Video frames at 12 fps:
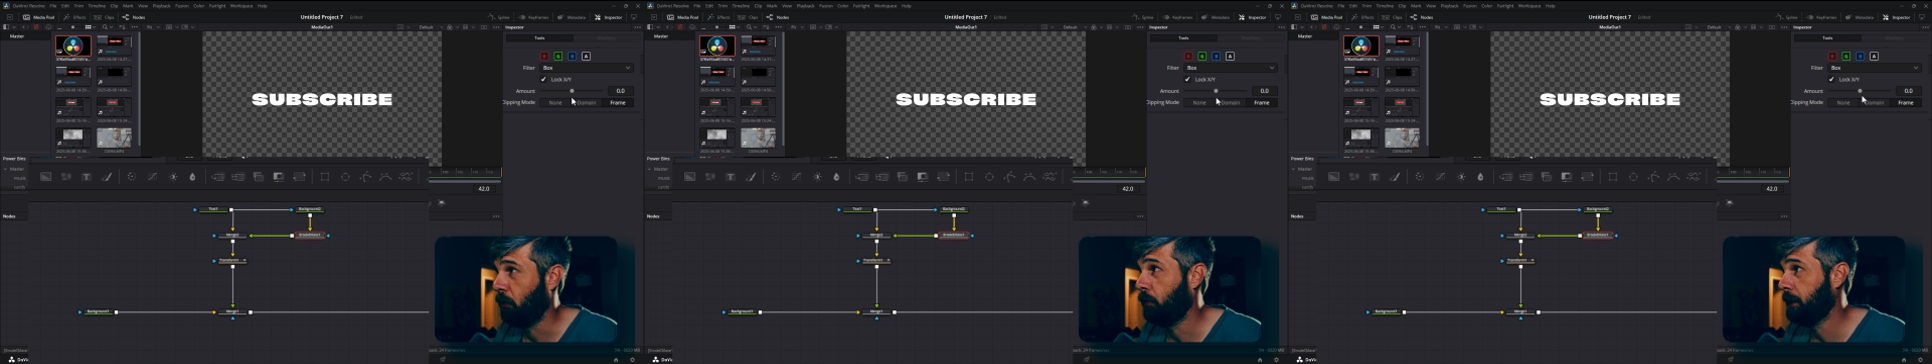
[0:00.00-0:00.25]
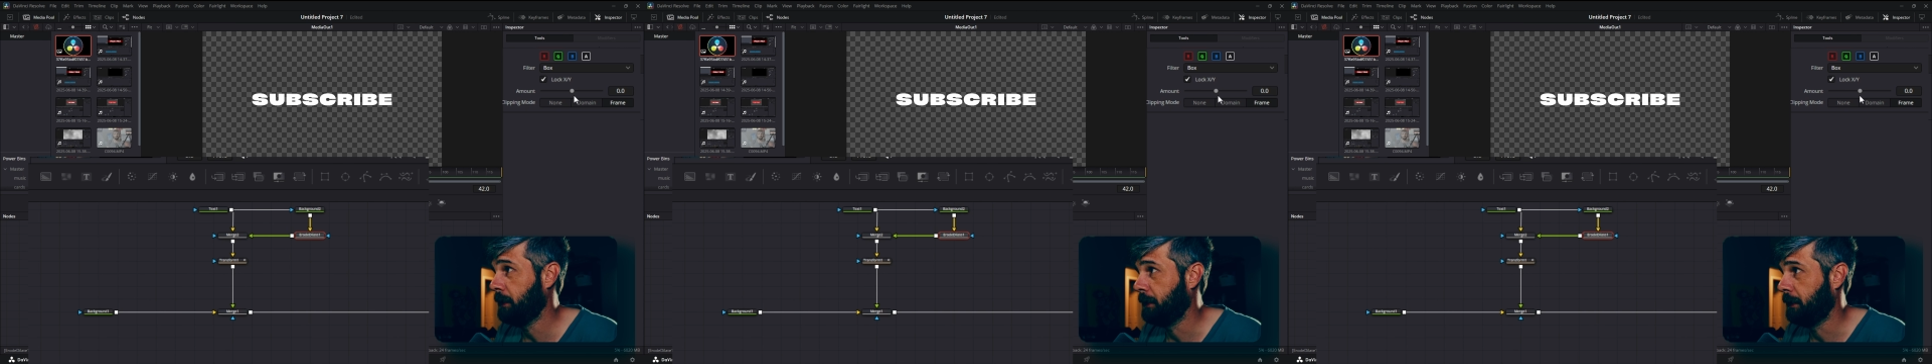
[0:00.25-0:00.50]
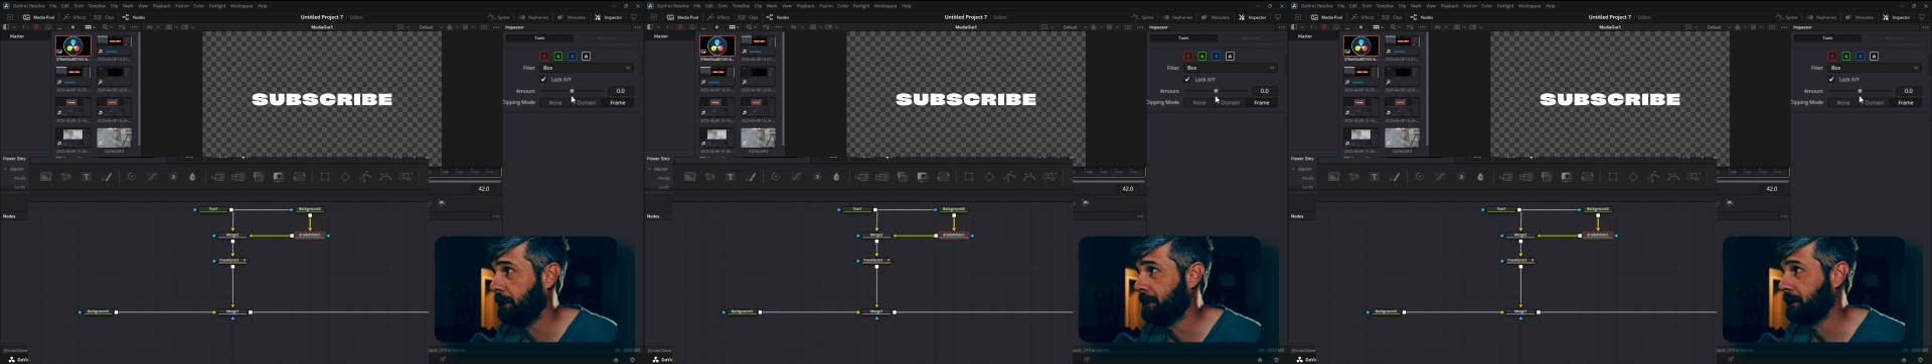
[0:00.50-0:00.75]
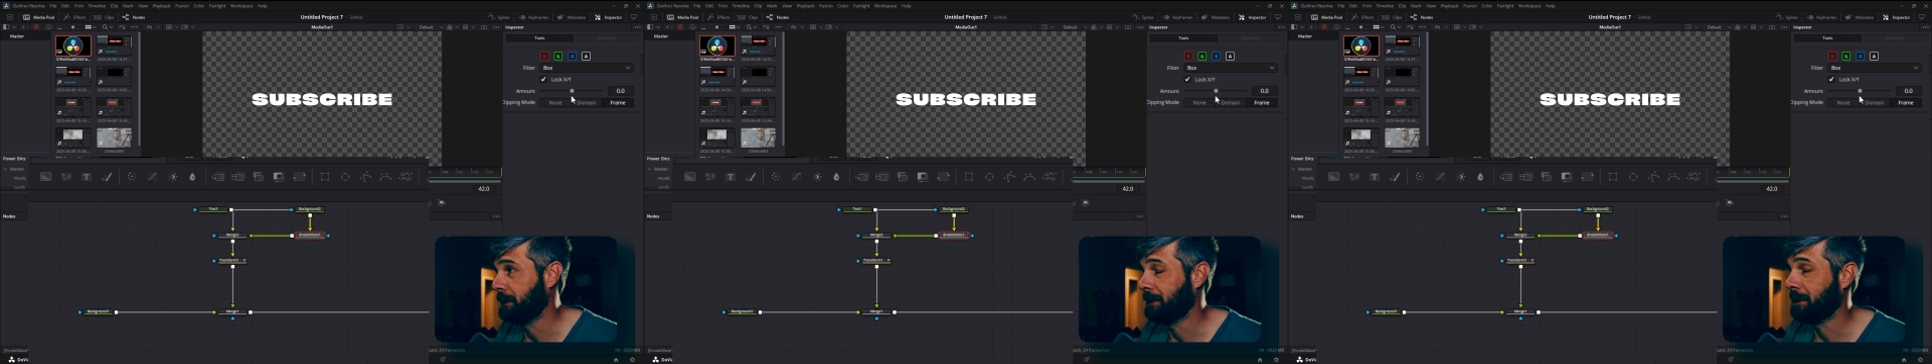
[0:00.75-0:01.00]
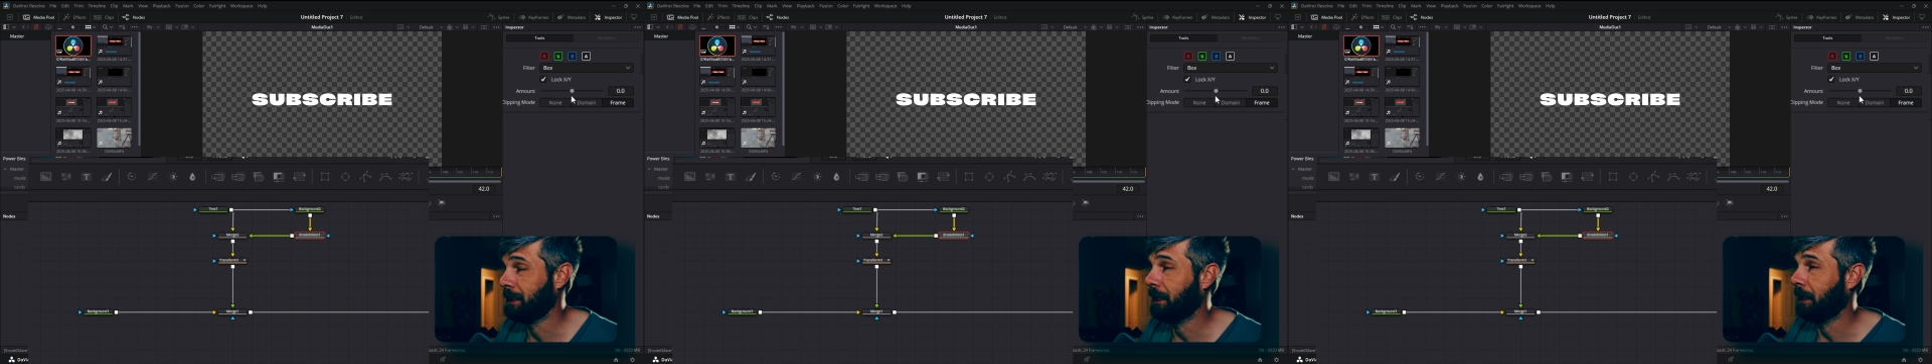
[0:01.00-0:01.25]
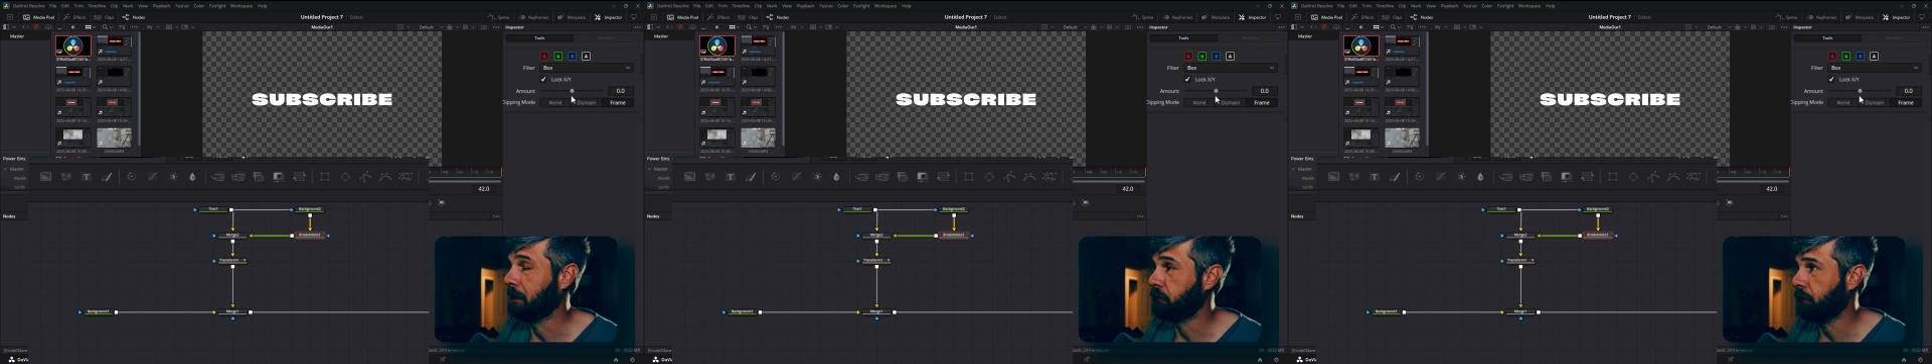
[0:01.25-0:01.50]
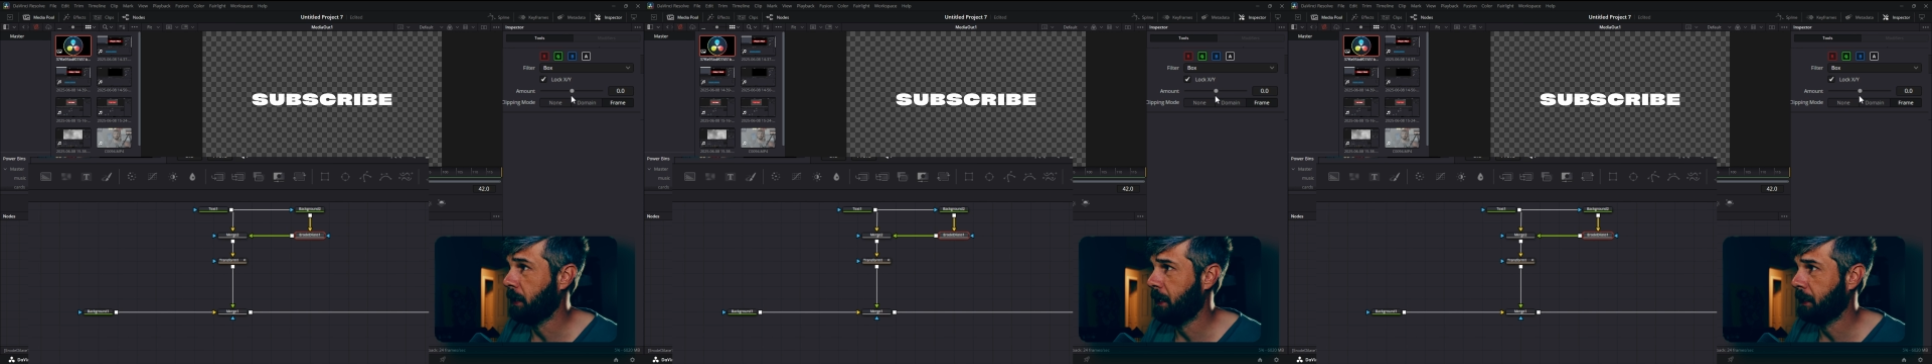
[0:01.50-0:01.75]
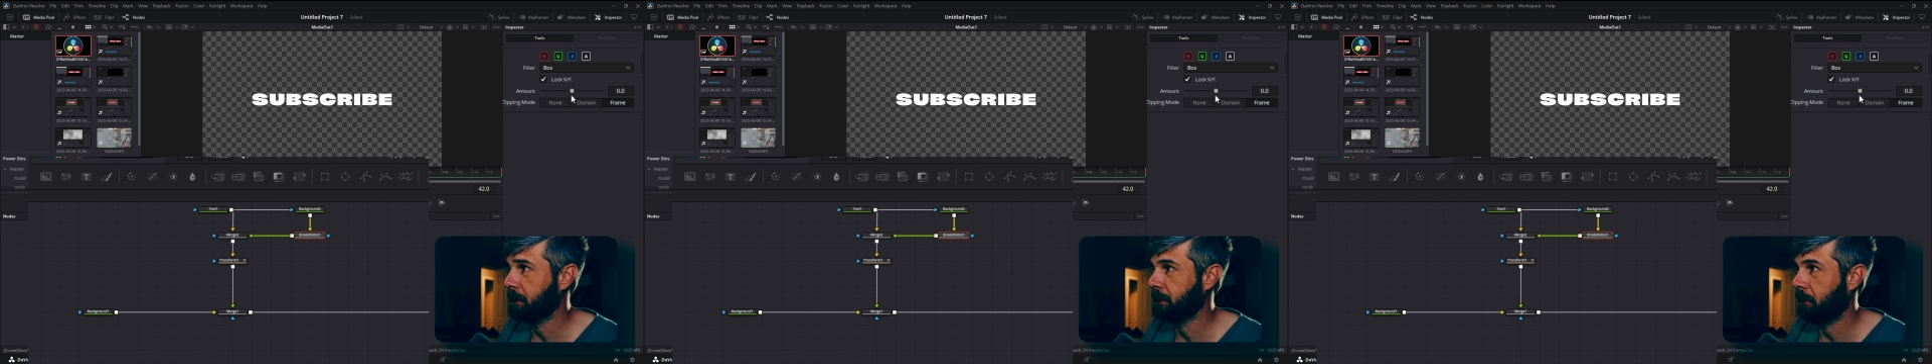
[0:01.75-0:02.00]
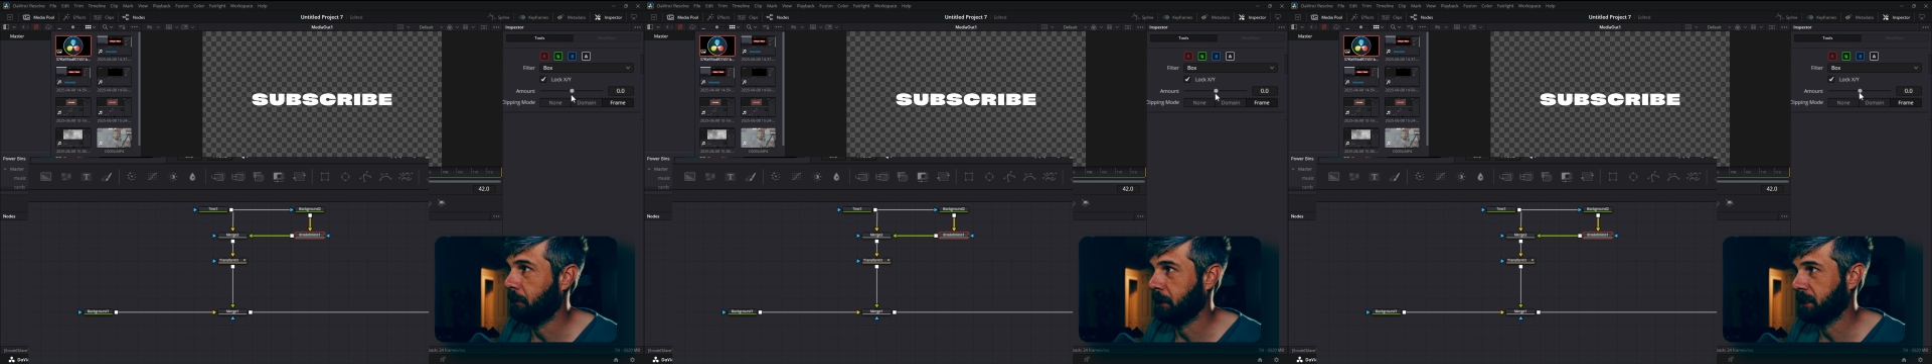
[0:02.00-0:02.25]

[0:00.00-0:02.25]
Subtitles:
What it does is it contracts or